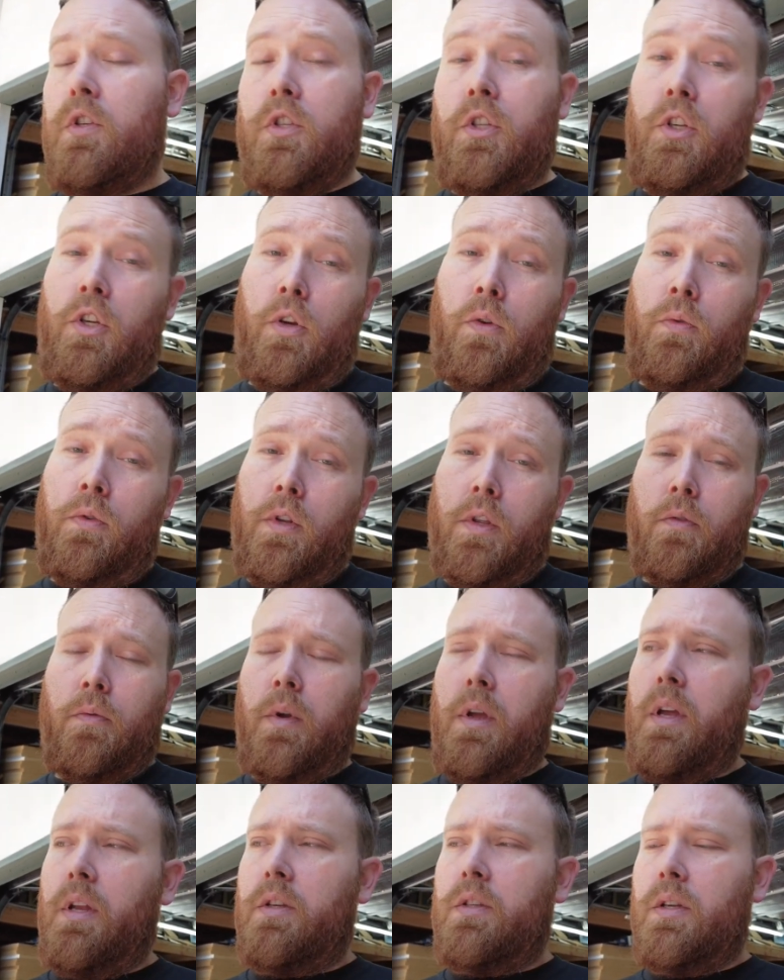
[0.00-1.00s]
two to
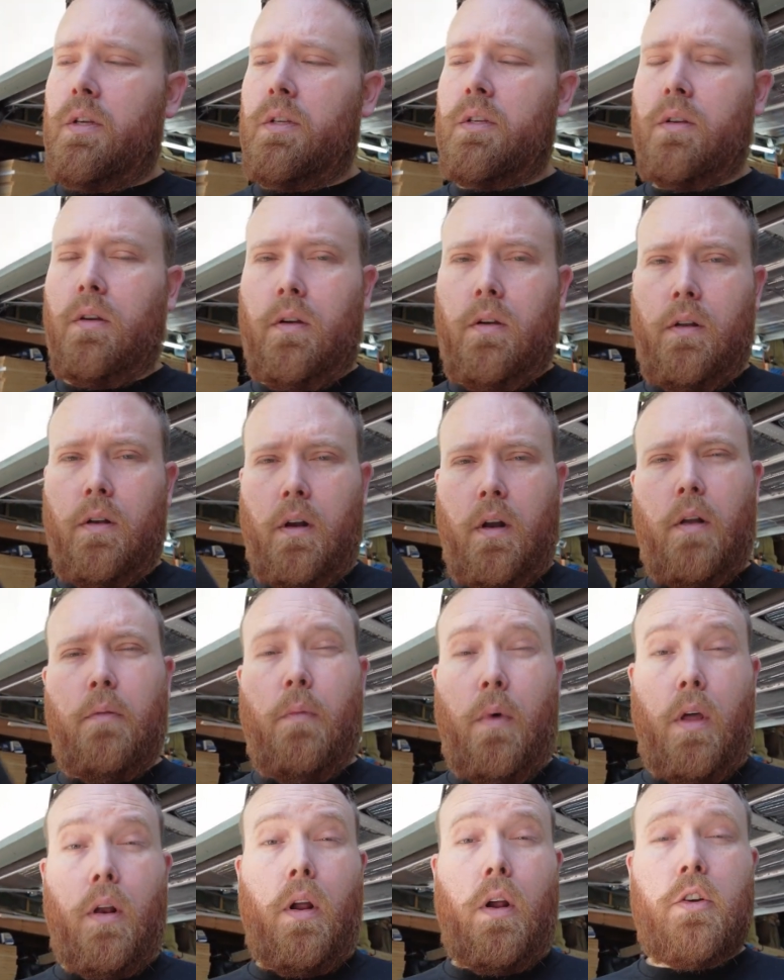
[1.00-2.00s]
three inches on, on,
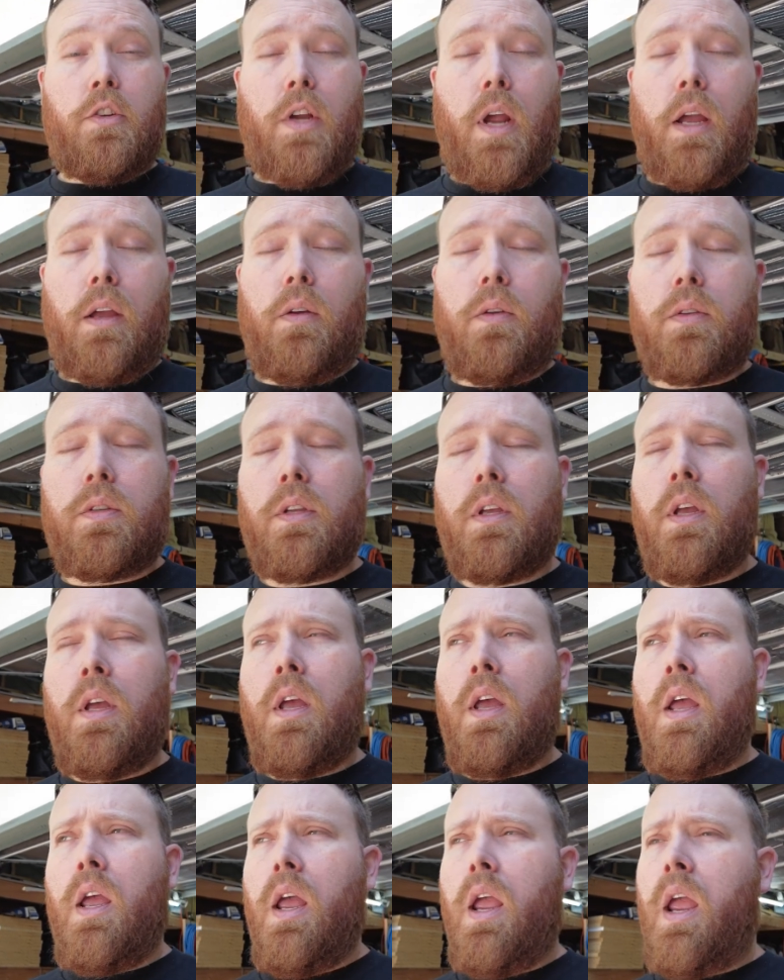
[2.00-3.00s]
on our shackles,
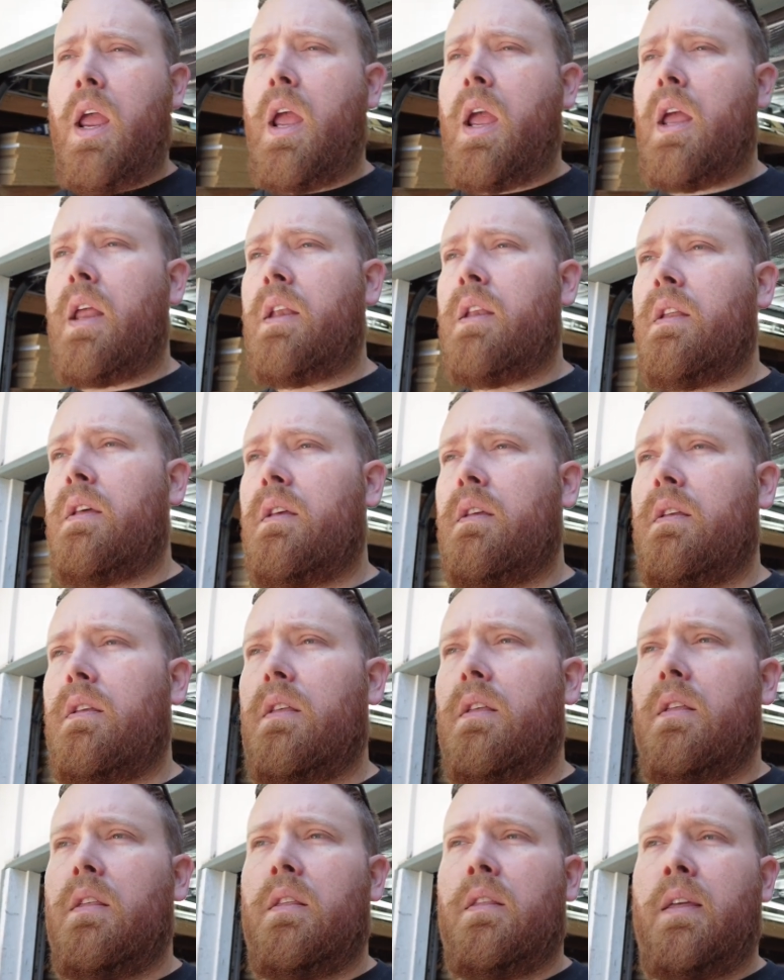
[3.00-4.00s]
and
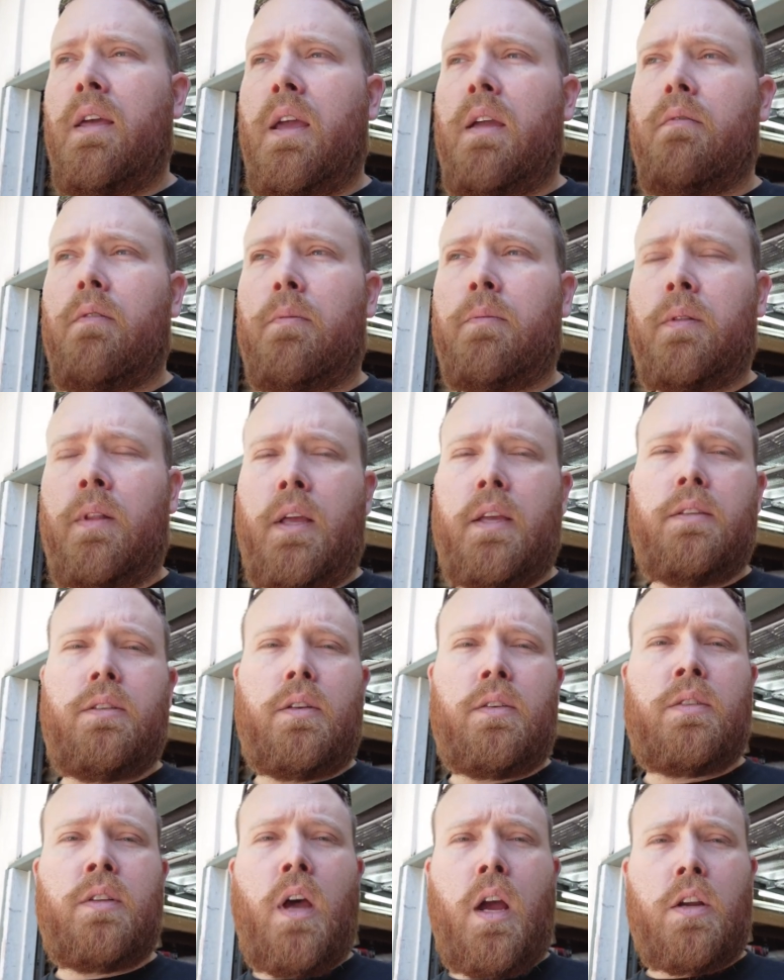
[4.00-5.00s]
they replace
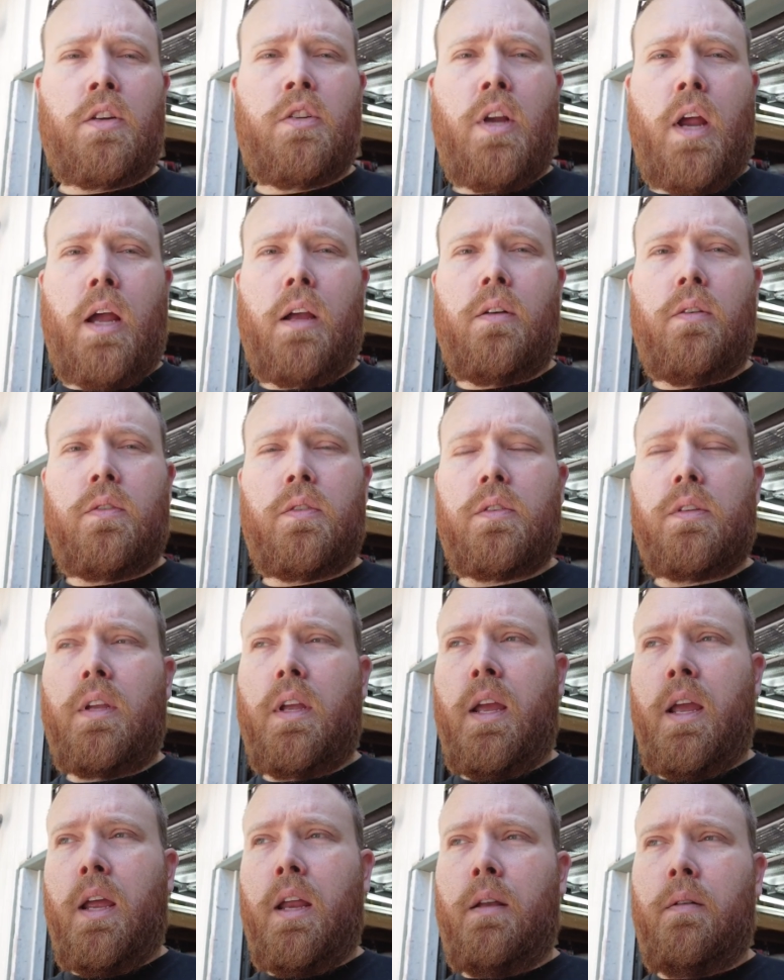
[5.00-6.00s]
your stock shackles
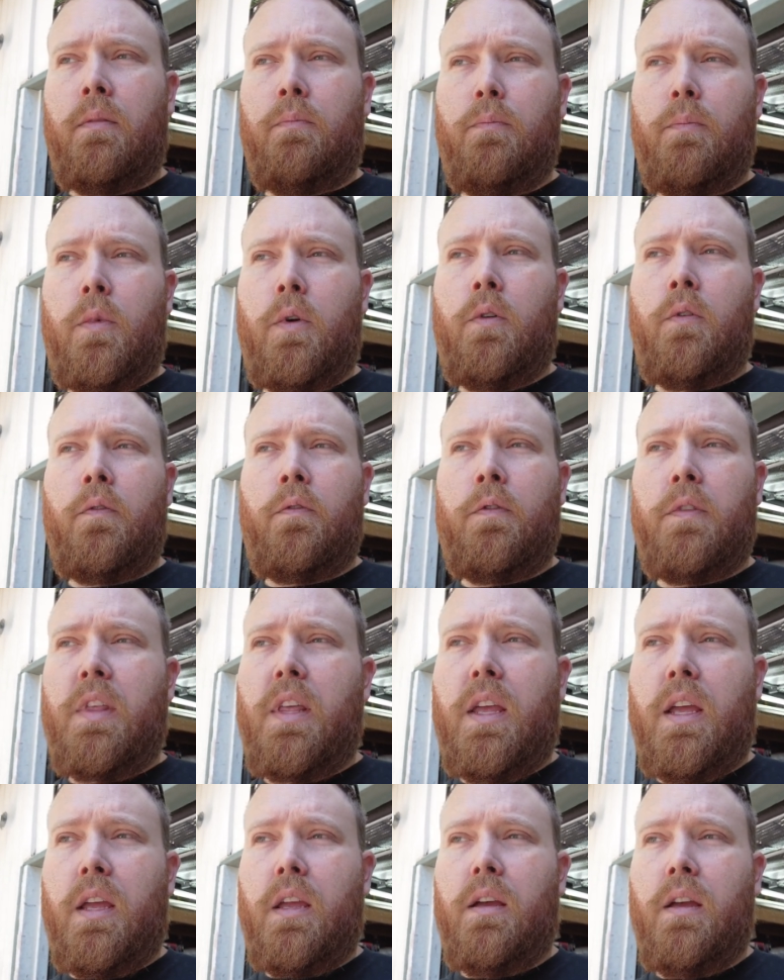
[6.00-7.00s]
and move
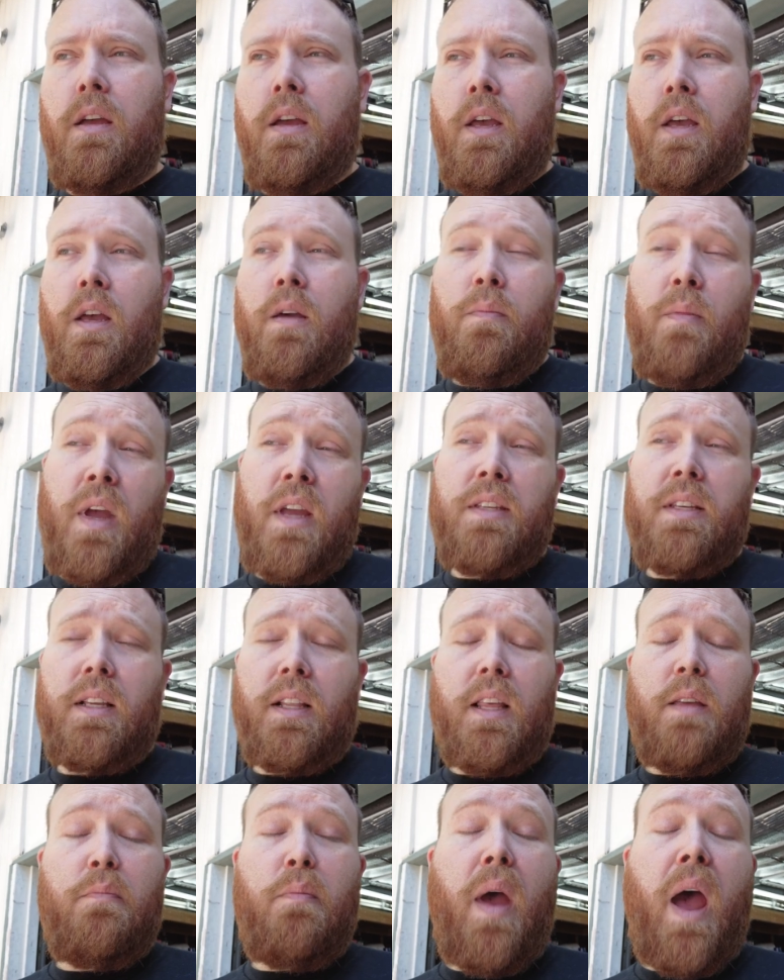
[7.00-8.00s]
the
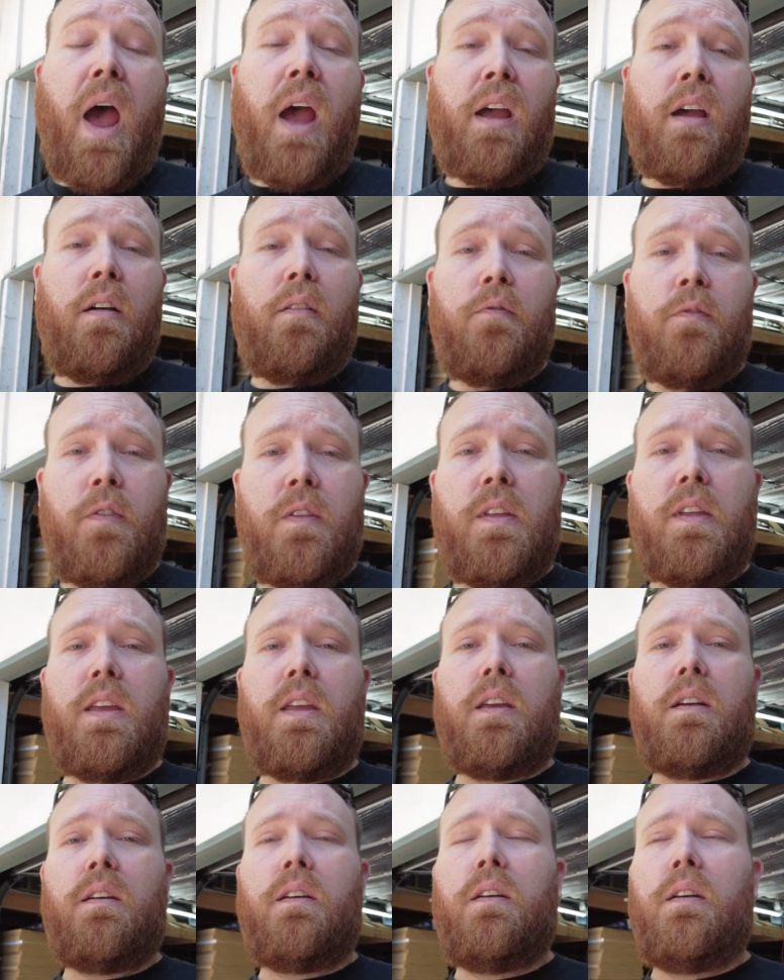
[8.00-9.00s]
basically back of
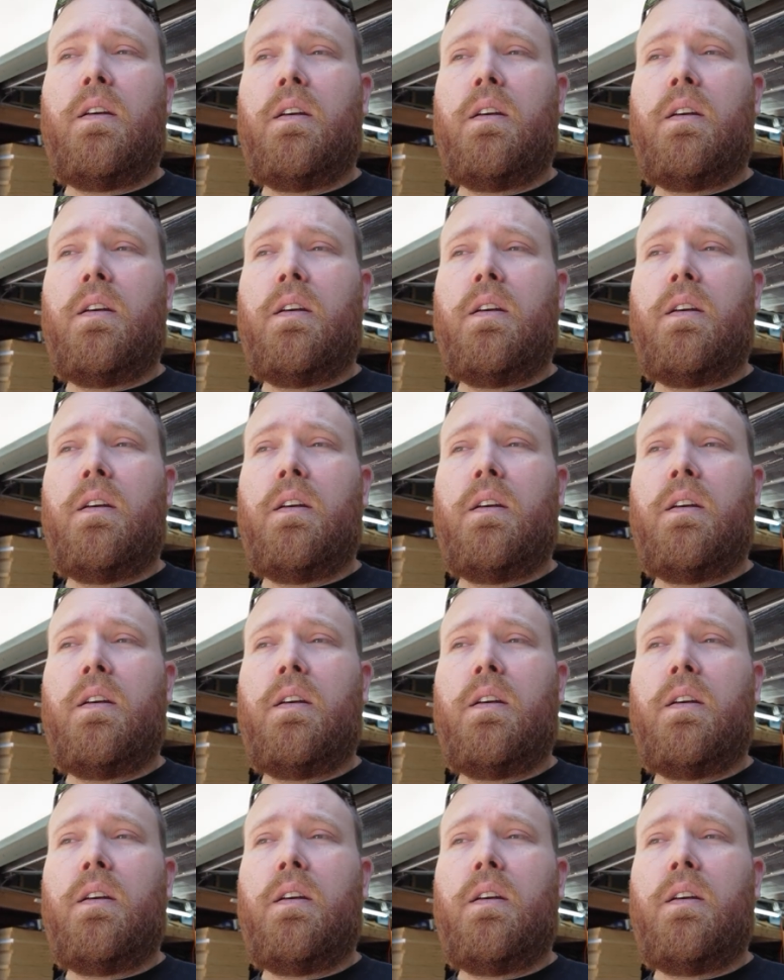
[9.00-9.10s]
the